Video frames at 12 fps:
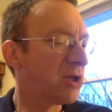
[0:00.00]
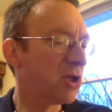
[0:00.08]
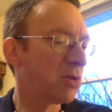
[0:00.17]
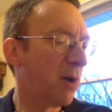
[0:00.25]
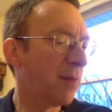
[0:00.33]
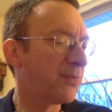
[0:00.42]
she
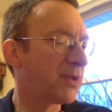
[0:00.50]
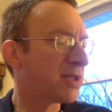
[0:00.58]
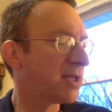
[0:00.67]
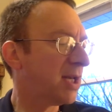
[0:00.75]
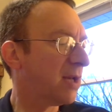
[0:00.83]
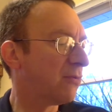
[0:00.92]
swept the
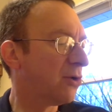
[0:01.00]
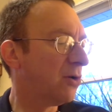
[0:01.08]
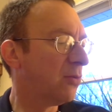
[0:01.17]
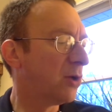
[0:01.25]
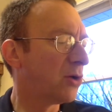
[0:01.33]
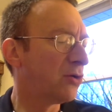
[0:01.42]
sitting
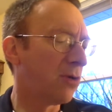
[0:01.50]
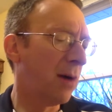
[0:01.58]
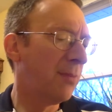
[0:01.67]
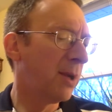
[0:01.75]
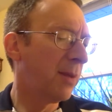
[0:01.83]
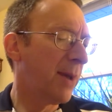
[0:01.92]
room, would
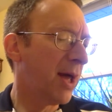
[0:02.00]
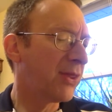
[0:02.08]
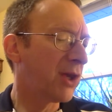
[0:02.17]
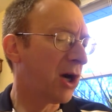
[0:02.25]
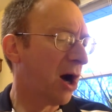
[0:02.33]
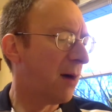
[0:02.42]
grumble
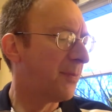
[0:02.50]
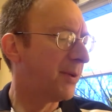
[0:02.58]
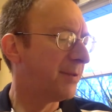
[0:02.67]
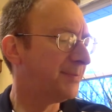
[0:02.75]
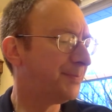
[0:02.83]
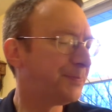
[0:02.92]
about the
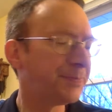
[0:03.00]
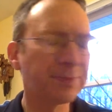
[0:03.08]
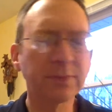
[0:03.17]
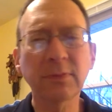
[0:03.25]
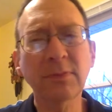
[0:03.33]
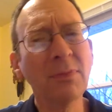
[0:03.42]
carpet.
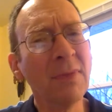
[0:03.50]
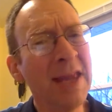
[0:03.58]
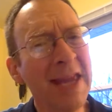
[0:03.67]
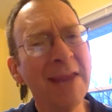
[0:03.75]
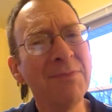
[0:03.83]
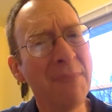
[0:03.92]

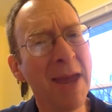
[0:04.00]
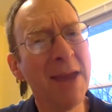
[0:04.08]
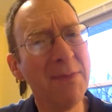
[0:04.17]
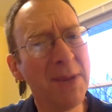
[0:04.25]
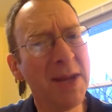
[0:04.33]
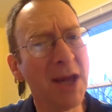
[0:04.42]
"It
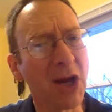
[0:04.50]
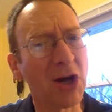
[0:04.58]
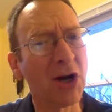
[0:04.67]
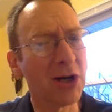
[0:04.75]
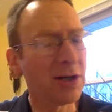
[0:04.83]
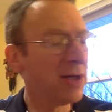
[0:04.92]
may be a
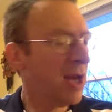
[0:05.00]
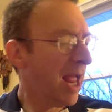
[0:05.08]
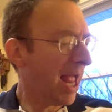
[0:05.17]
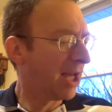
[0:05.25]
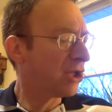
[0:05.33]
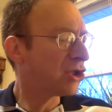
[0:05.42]
curtain
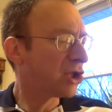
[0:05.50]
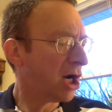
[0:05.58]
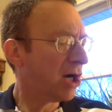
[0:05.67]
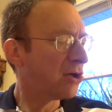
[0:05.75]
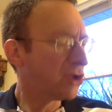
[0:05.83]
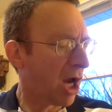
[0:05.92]
and
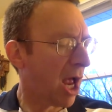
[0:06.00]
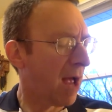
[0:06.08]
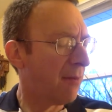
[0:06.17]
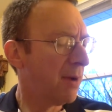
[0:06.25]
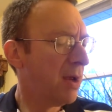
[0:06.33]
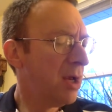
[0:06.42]
chair
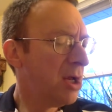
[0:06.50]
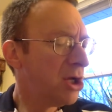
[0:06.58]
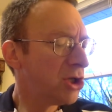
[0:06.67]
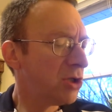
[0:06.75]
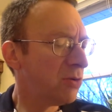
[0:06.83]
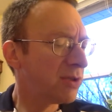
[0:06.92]
job,"
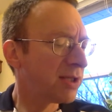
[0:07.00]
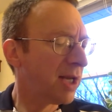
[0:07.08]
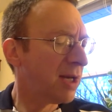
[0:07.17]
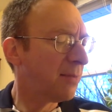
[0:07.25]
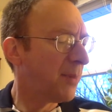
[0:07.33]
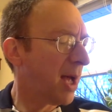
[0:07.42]
she would
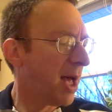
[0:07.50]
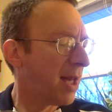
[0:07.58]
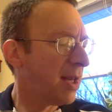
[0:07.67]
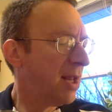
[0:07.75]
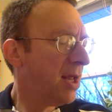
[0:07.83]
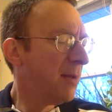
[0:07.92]
say to
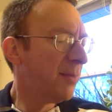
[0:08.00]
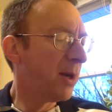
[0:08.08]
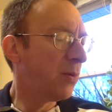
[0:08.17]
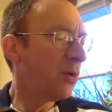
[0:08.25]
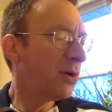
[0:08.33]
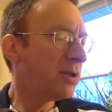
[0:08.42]
Pod, "but
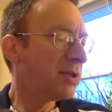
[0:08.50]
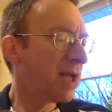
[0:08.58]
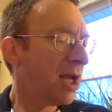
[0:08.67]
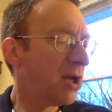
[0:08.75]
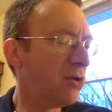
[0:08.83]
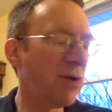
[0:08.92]
it wouldn't
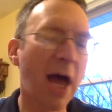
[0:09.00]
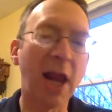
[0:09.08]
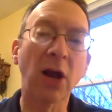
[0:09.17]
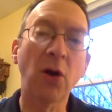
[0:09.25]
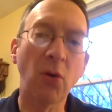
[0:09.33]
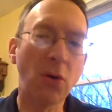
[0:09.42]
take you not
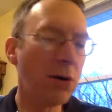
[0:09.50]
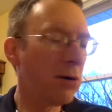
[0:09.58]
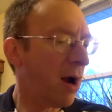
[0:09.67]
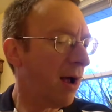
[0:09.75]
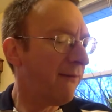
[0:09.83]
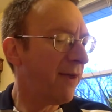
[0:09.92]
a
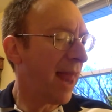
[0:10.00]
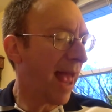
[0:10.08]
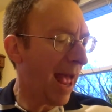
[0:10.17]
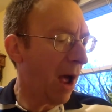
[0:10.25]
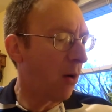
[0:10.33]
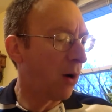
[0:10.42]
quarter of an
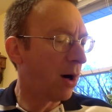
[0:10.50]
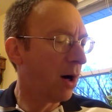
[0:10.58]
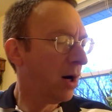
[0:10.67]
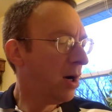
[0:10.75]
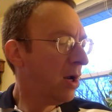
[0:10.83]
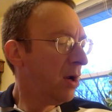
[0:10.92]
hour
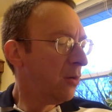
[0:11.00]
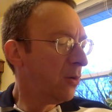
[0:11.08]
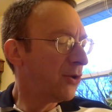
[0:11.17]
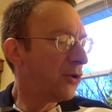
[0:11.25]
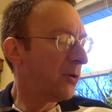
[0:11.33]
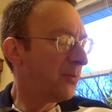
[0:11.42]

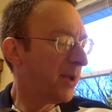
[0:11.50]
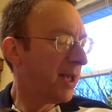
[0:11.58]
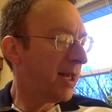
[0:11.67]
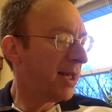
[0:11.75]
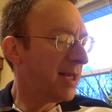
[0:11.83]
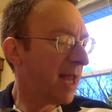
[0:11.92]
with your
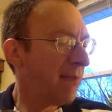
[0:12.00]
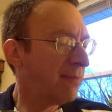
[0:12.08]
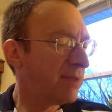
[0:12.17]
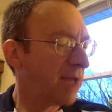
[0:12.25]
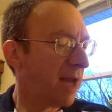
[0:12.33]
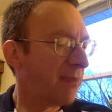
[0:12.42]
pen and name
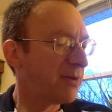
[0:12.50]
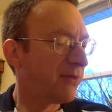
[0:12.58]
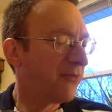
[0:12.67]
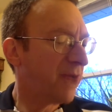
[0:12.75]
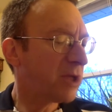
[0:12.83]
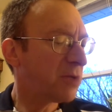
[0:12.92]
tape to
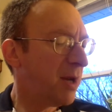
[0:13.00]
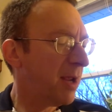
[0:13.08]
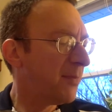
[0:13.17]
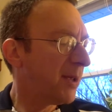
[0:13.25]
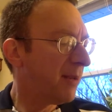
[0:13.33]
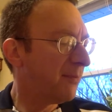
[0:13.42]
fetch me a
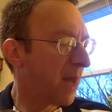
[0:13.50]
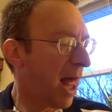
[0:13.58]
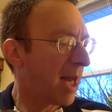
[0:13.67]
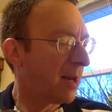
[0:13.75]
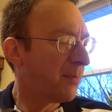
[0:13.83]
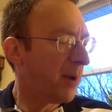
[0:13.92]
bit of
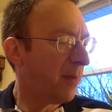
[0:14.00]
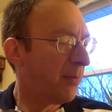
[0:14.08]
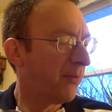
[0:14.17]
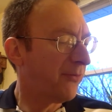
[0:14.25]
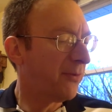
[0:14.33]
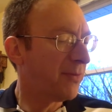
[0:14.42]
blotting
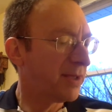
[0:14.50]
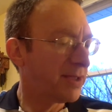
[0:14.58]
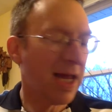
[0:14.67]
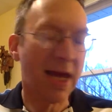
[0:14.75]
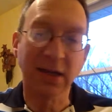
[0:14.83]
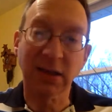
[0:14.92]
paper from the
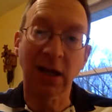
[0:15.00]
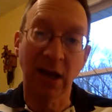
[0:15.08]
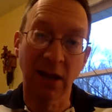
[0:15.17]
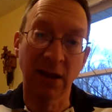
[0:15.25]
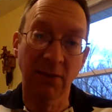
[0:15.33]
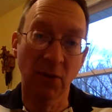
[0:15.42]
desk
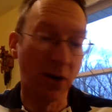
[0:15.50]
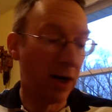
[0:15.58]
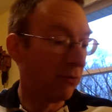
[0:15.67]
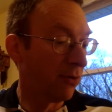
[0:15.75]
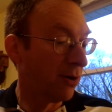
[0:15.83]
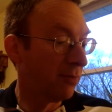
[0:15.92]
in the
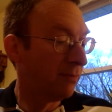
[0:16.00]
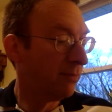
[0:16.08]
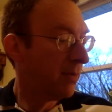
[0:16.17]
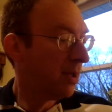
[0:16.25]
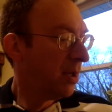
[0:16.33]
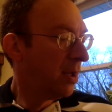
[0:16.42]
morning room.
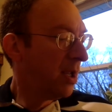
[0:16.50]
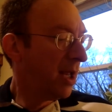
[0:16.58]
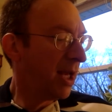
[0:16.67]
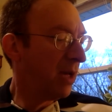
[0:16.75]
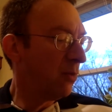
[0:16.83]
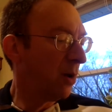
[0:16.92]

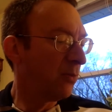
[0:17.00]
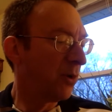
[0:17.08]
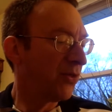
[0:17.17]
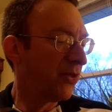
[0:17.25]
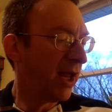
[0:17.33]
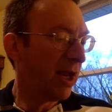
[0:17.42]
Anyone
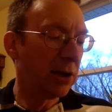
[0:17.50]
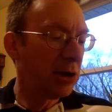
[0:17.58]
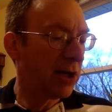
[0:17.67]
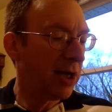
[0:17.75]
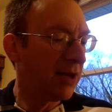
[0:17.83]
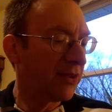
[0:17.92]
would think,
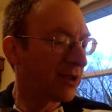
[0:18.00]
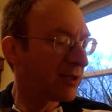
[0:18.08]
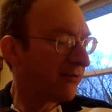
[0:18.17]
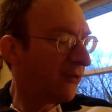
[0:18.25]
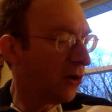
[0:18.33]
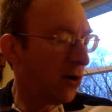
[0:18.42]
looking at this
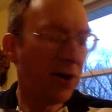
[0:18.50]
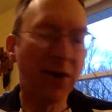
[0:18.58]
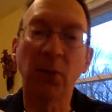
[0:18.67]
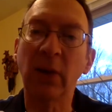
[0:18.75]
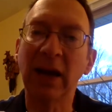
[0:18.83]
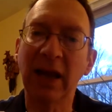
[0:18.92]
floor,
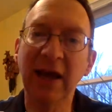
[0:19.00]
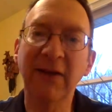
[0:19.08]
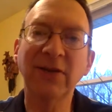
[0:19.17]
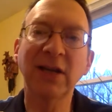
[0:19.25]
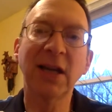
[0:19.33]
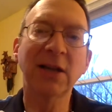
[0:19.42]
that we
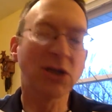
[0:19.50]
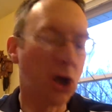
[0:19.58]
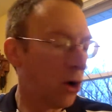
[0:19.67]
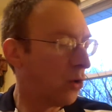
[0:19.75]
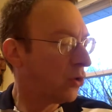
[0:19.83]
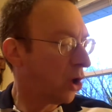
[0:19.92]
lived in a
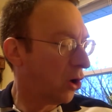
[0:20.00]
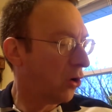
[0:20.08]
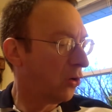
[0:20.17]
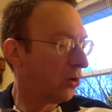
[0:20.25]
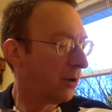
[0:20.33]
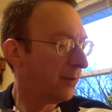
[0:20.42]
toad
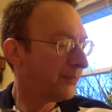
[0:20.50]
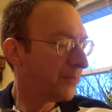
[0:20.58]
hole."